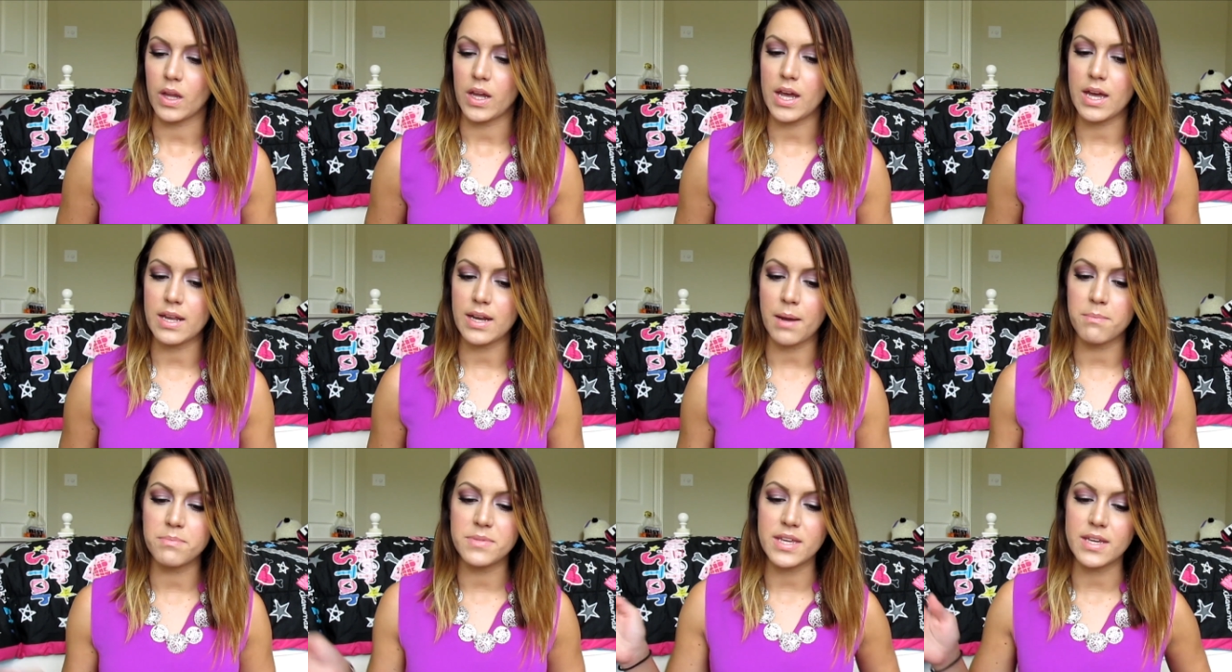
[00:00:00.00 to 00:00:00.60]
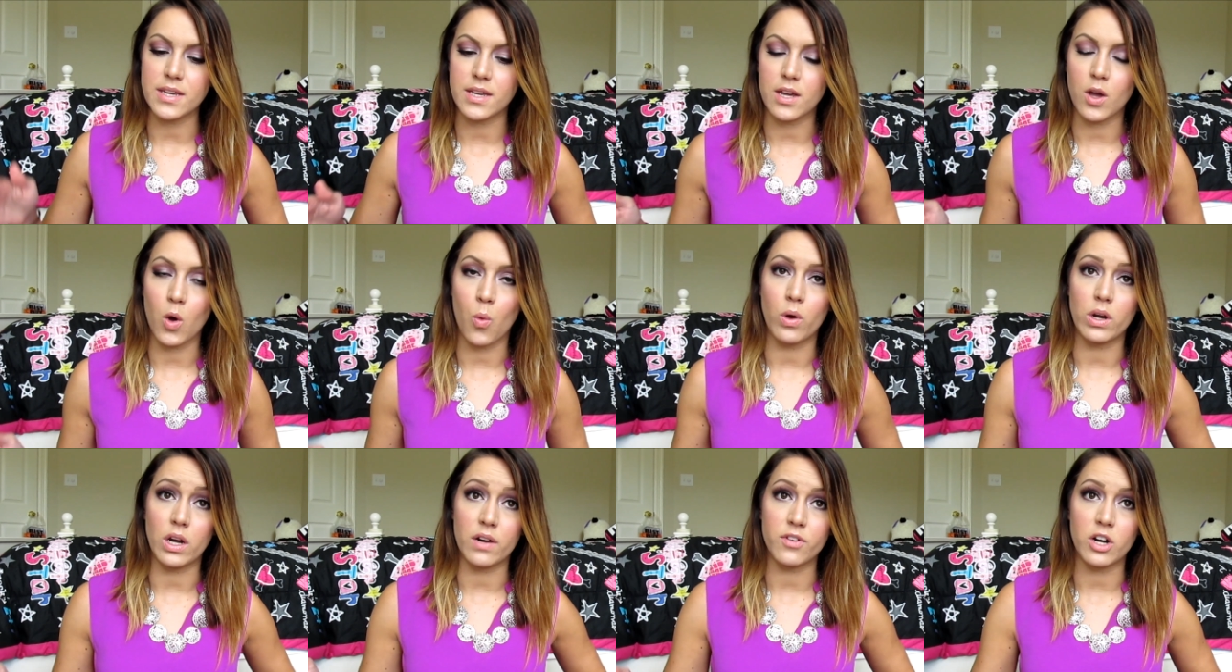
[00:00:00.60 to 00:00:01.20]
and I'm thinking
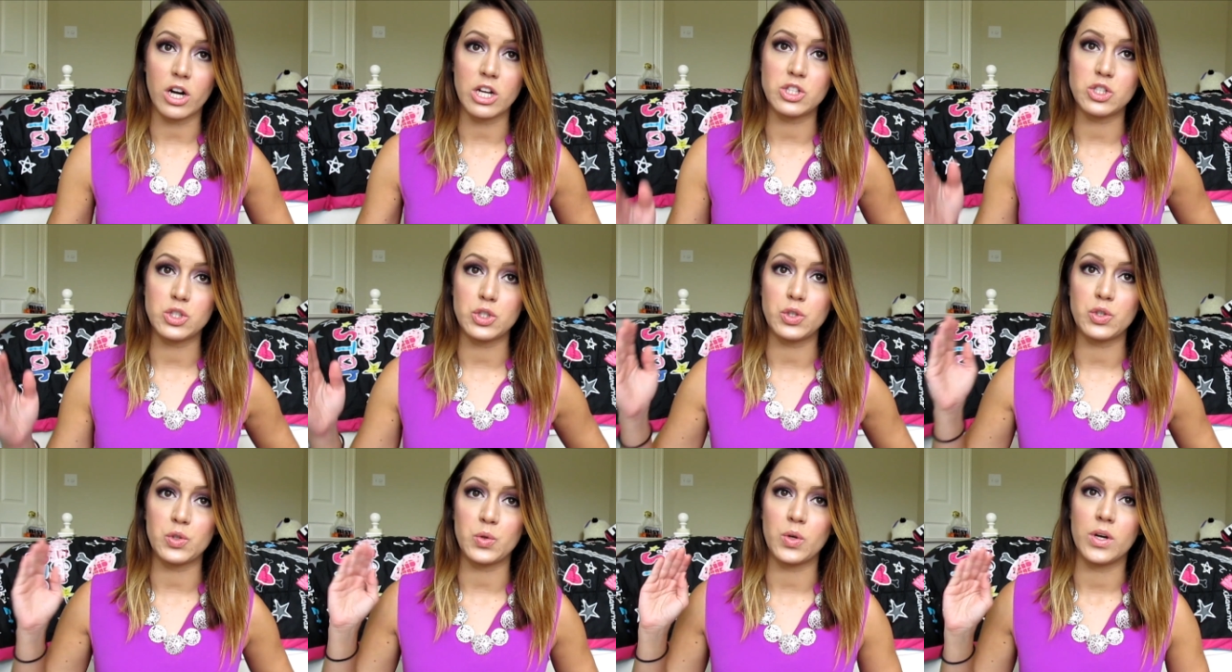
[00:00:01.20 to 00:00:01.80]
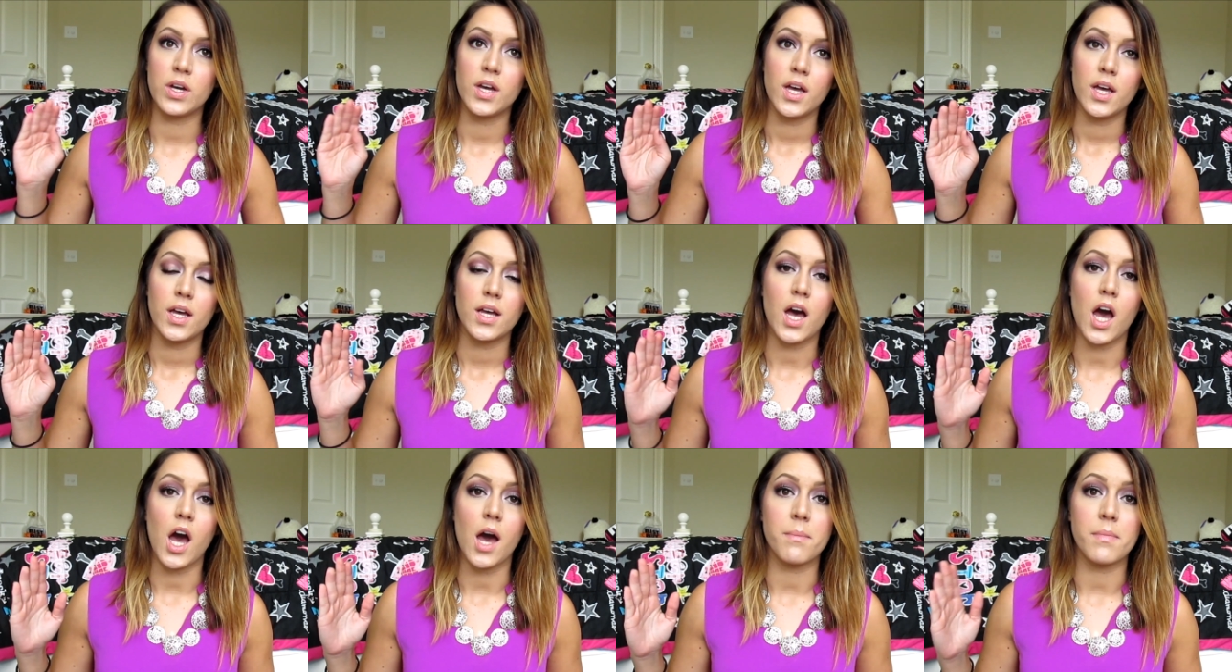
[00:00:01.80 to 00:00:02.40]
whenever I do
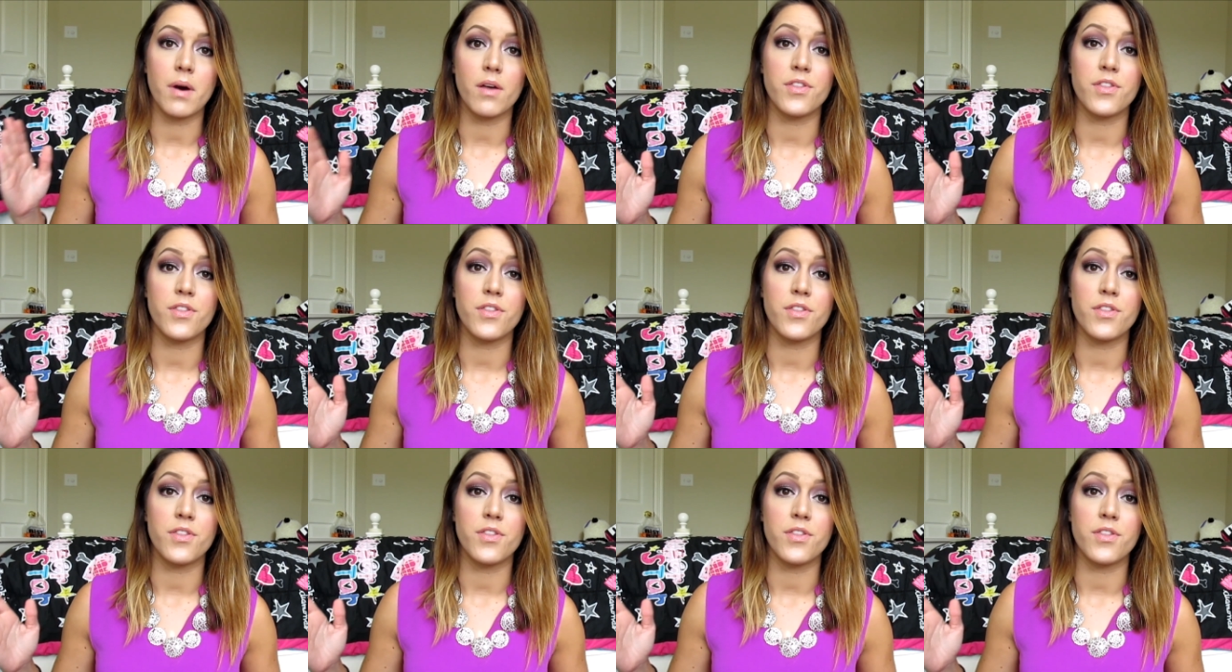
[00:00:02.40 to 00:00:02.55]
um,